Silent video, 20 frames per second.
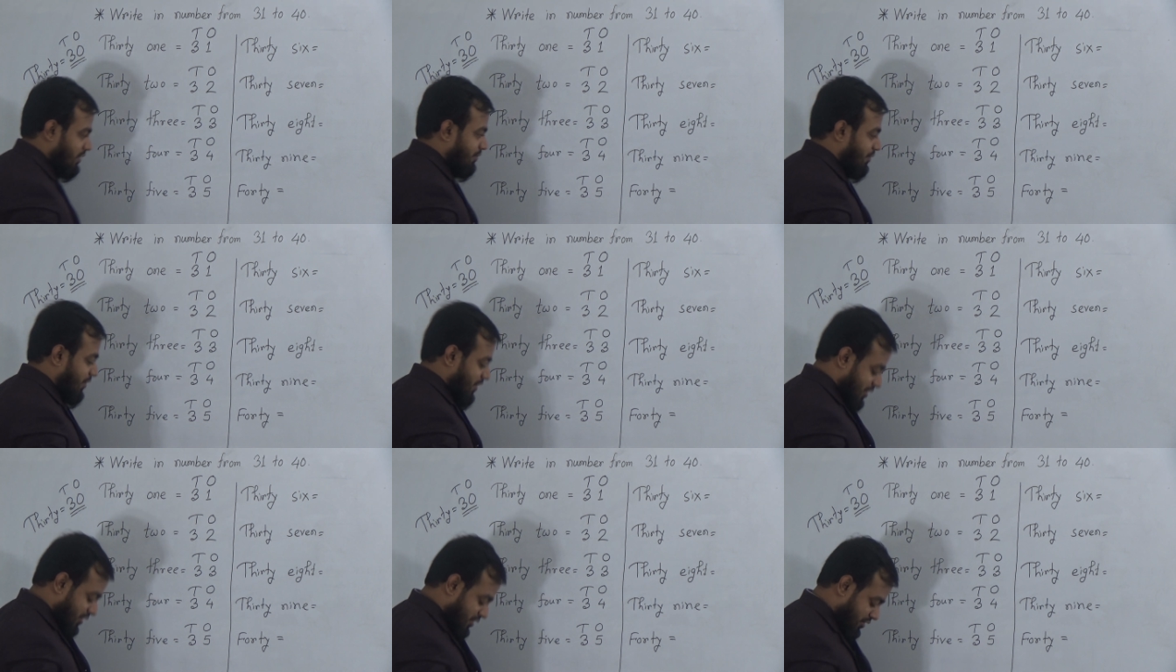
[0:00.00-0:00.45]

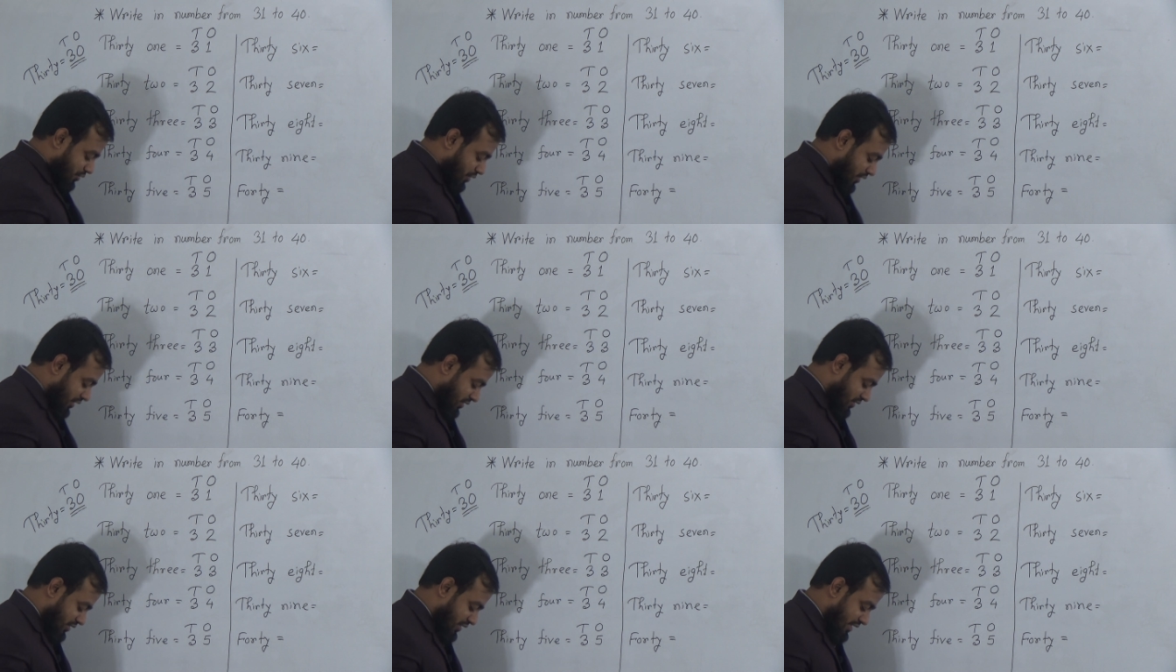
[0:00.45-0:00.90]
My dear
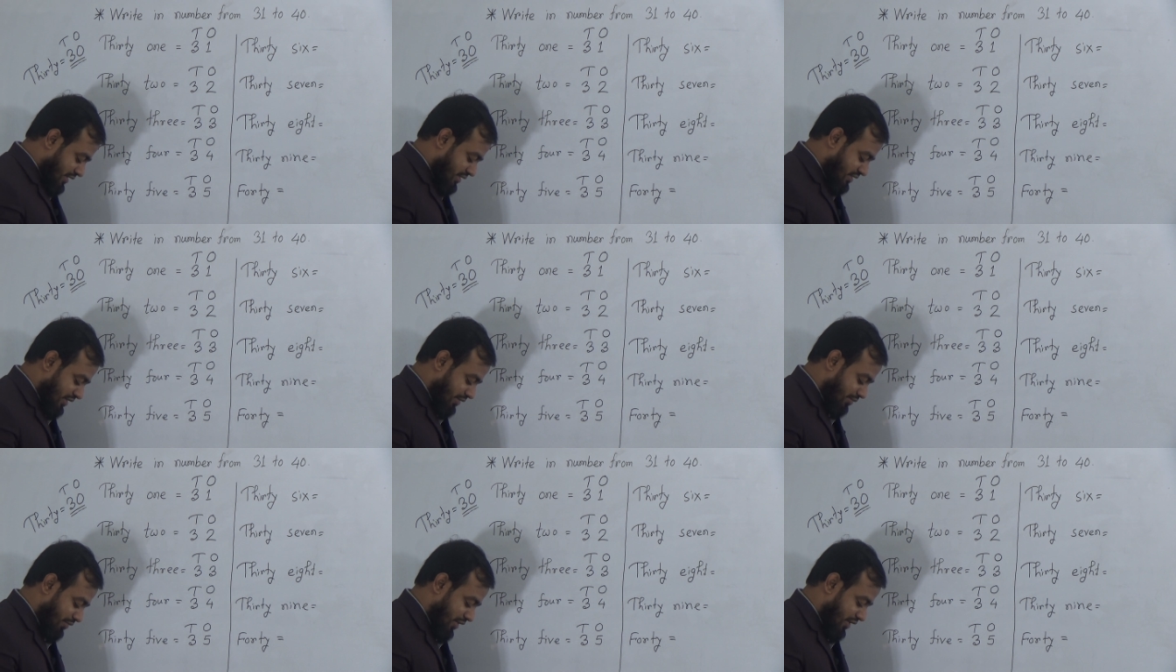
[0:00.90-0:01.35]
students,
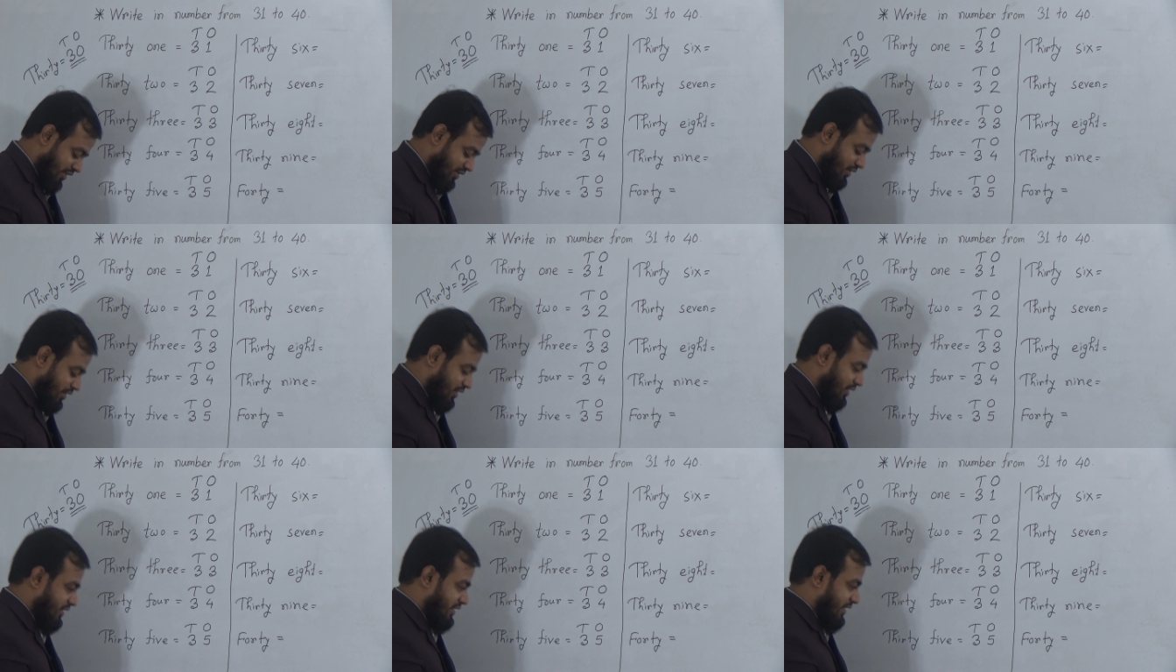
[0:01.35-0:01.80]
next number is
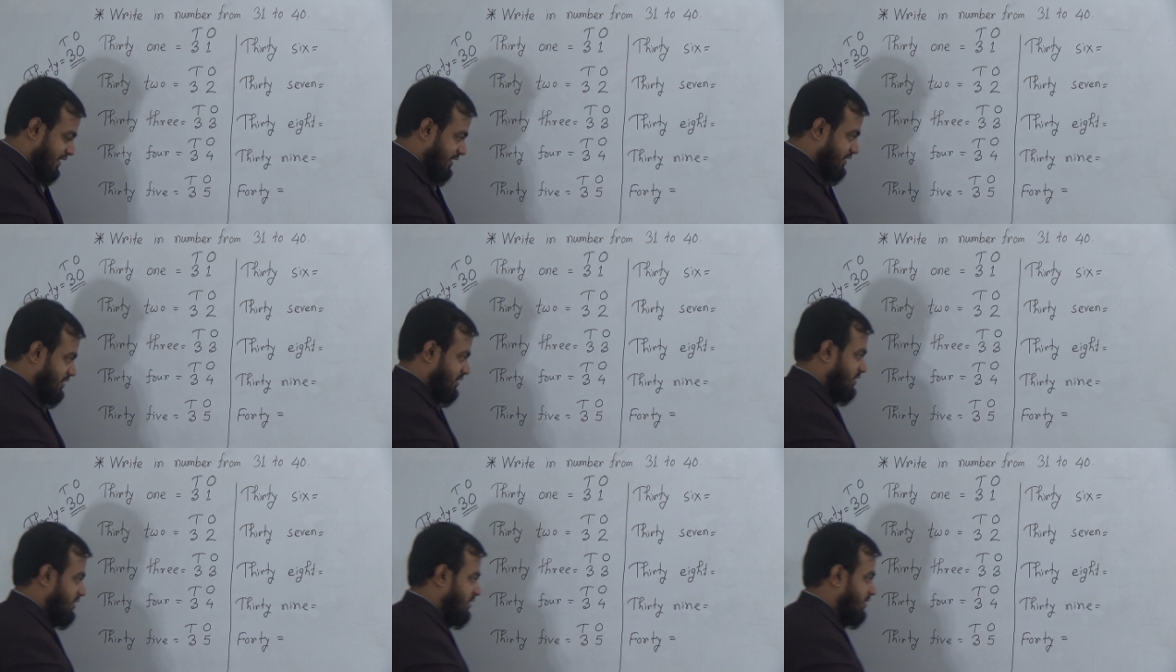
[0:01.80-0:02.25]

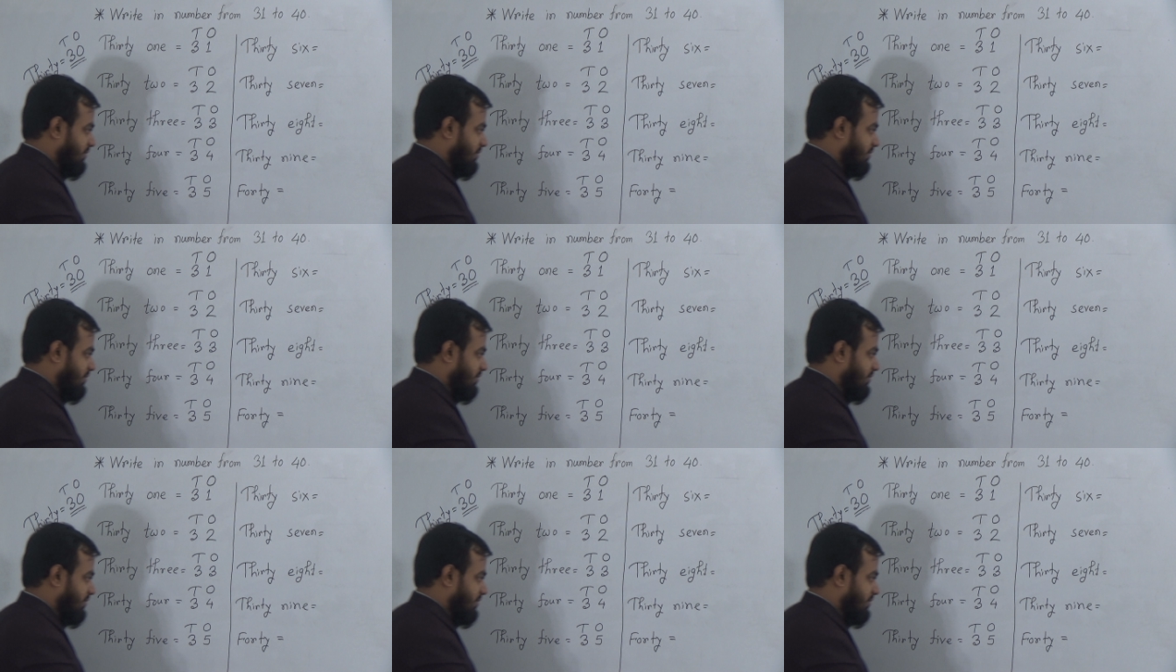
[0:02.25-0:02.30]
36.